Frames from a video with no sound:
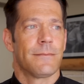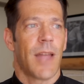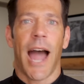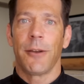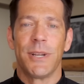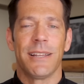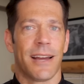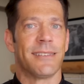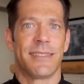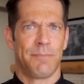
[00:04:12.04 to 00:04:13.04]
I
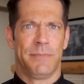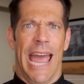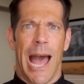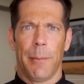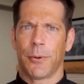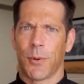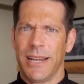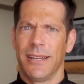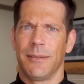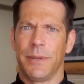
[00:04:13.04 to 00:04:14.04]
realized the gap,
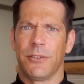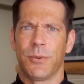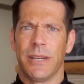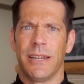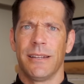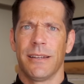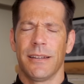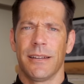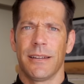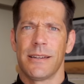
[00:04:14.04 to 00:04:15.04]
right? Between
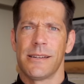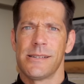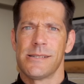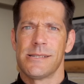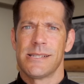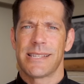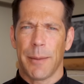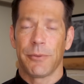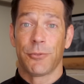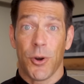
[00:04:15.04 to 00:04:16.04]
the
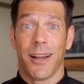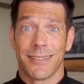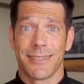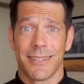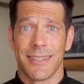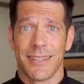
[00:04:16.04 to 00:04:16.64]
gap of trust